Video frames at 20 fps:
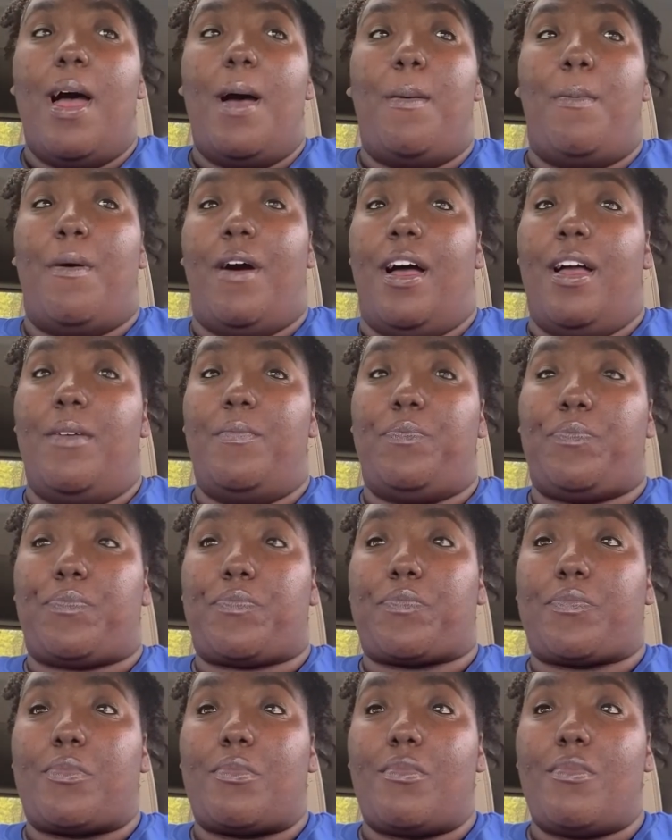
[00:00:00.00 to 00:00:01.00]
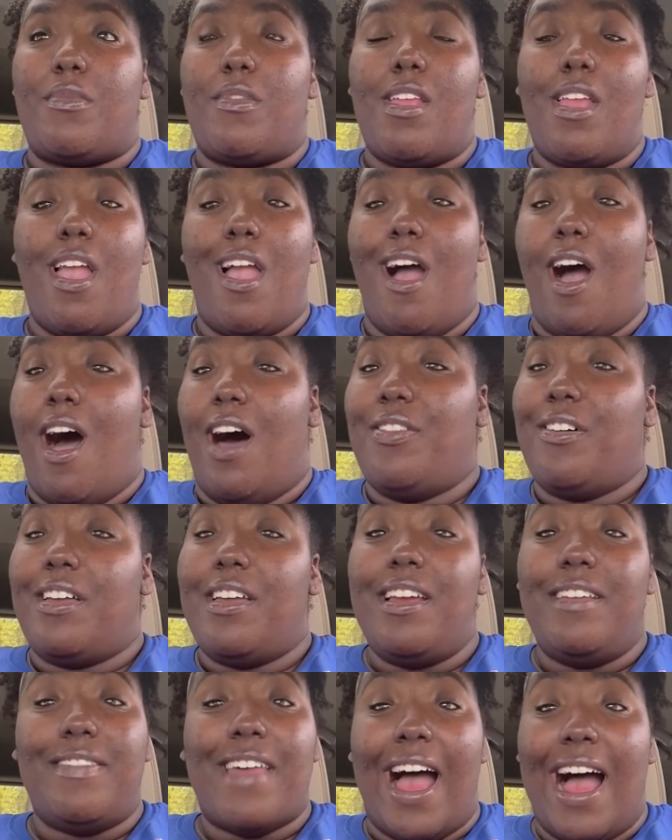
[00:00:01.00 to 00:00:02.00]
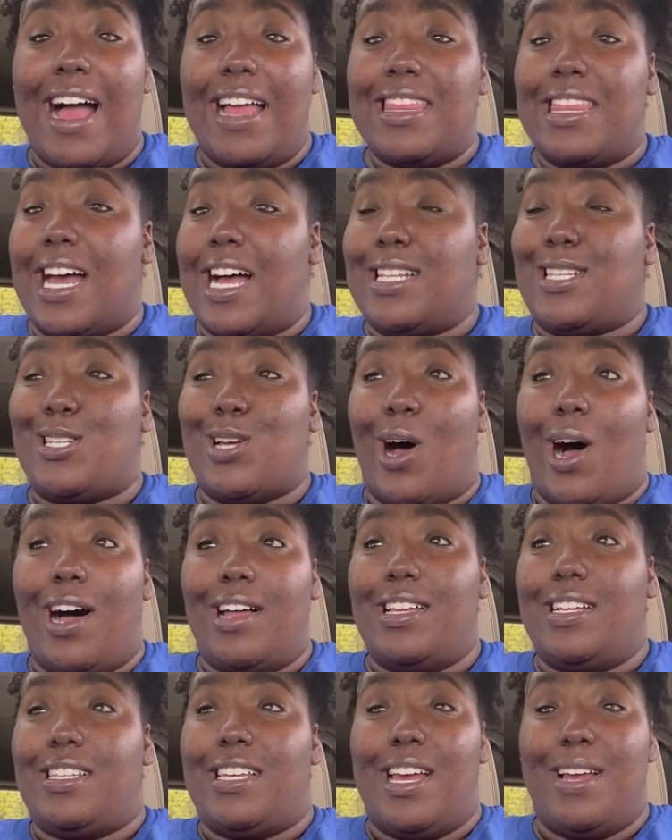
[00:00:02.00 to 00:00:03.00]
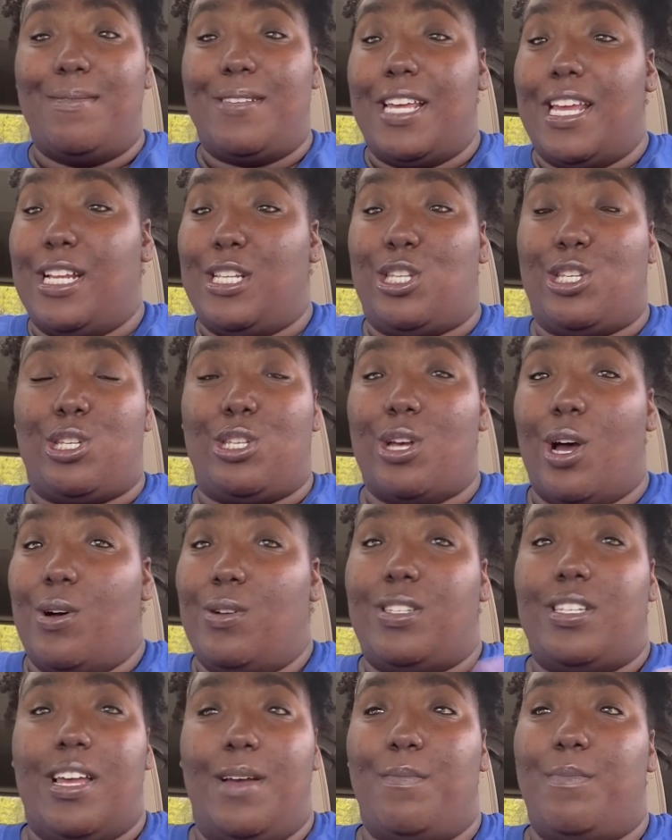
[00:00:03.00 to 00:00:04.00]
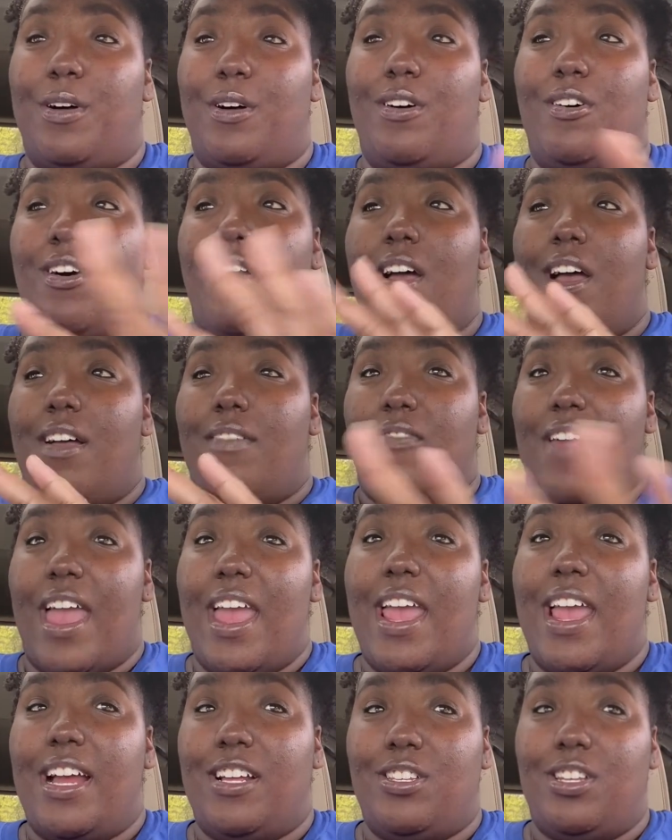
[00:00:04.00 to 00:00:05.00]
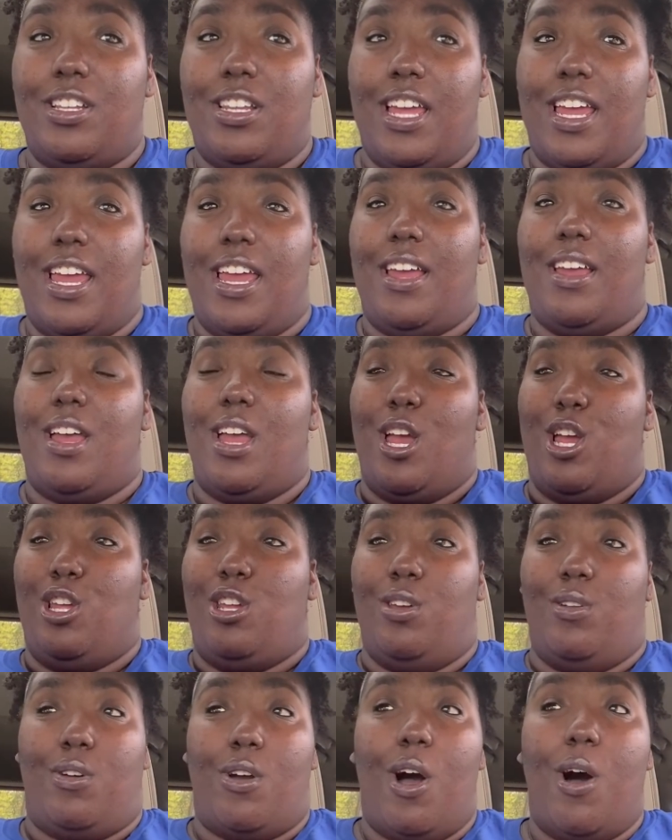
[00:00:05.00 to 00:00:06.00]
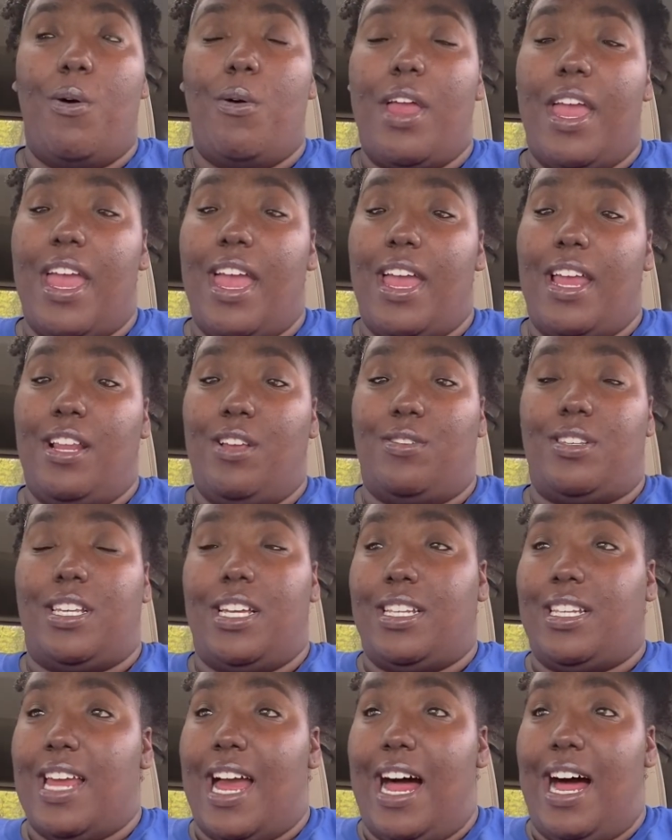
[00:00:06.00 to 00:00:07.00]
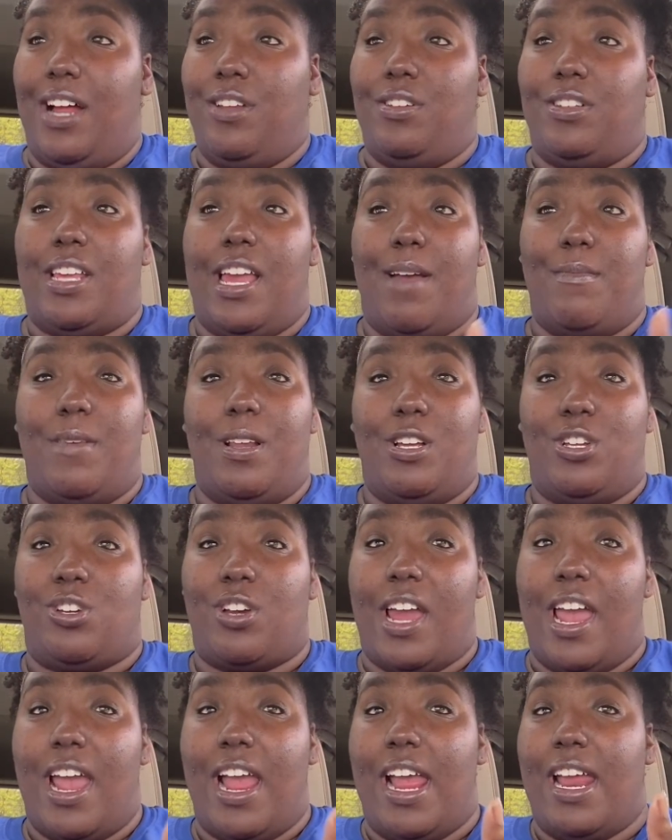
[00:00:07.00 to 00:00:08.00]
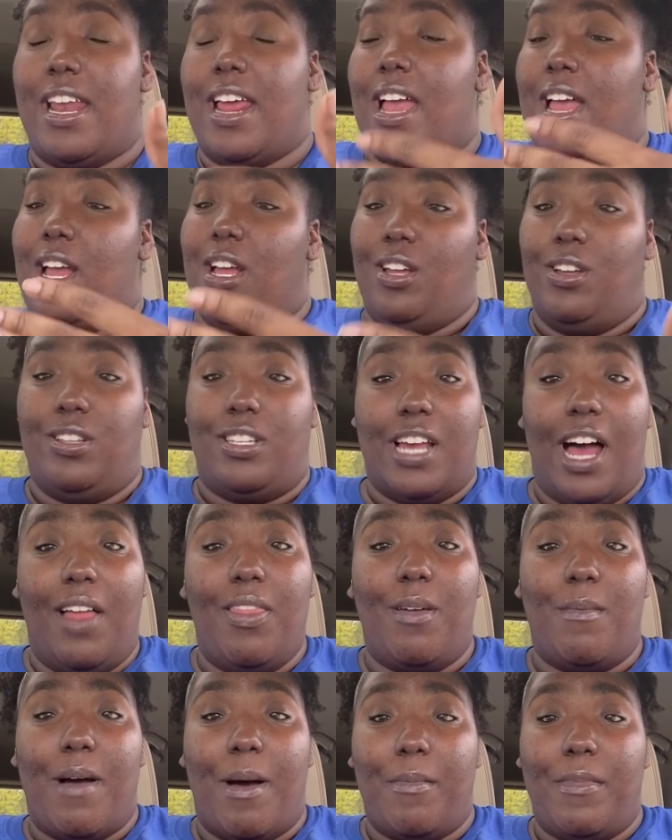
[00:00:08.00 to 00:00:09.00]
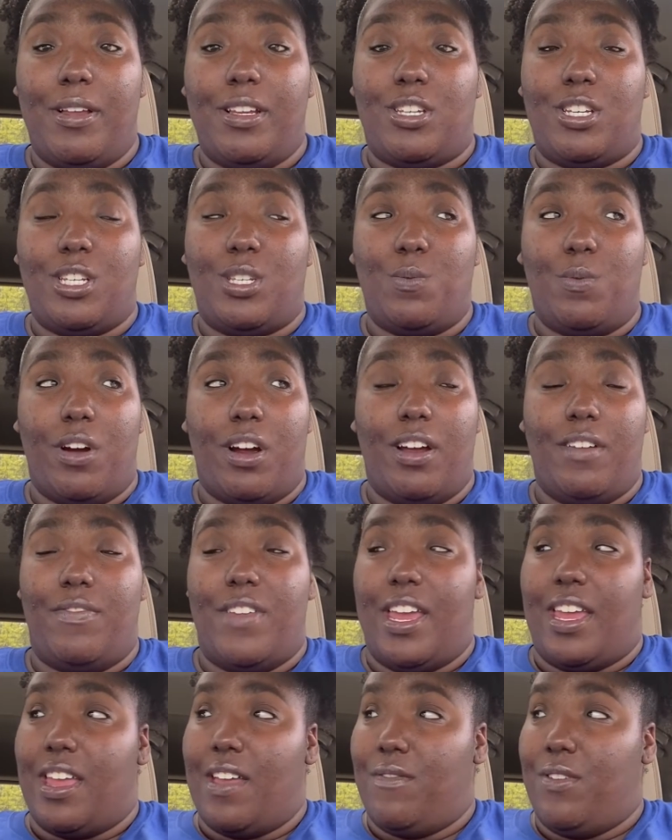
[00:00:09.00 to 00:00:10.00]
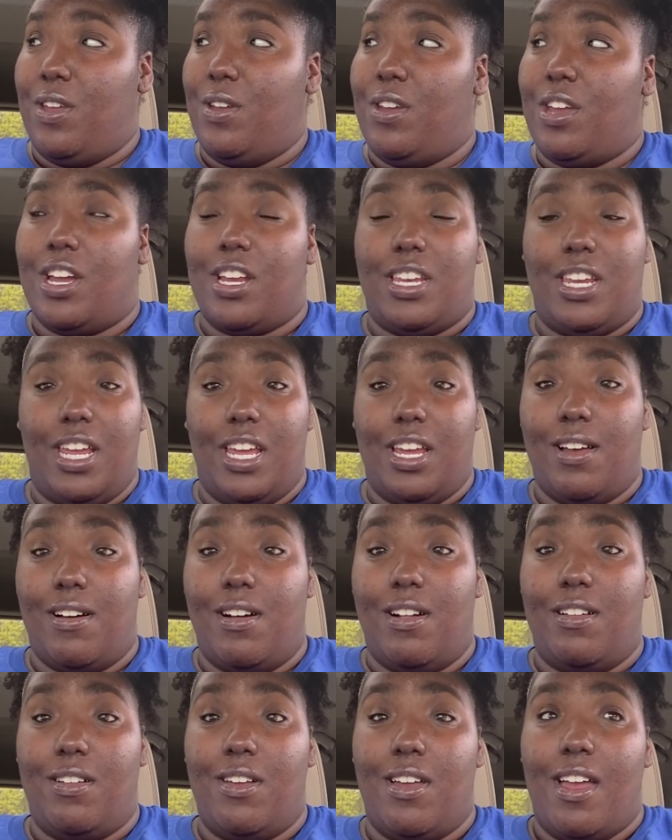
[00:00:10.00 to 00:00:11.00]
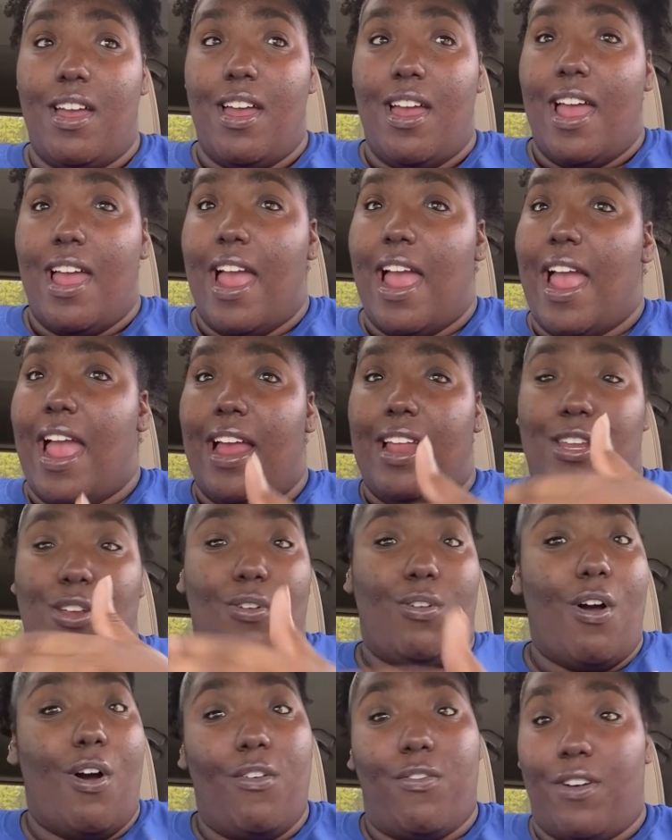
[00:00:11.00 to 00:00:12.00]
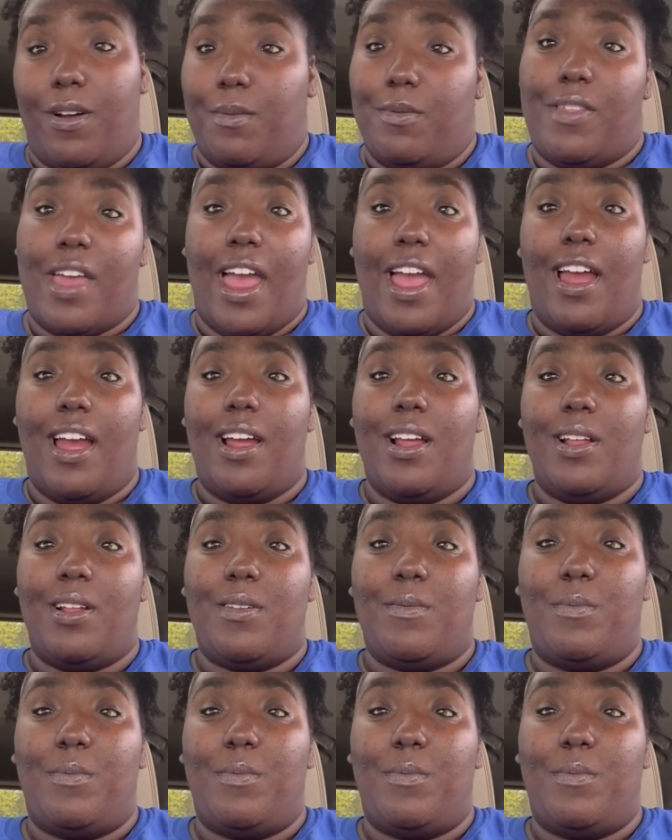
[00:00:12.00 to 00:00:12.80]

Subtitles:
But other than that, that's all the tips. It's so simple. They handle it. You go in, you sit down, you say, I'm gonna trade. You tell them how much it's worth. They give you your deal, and you go from there.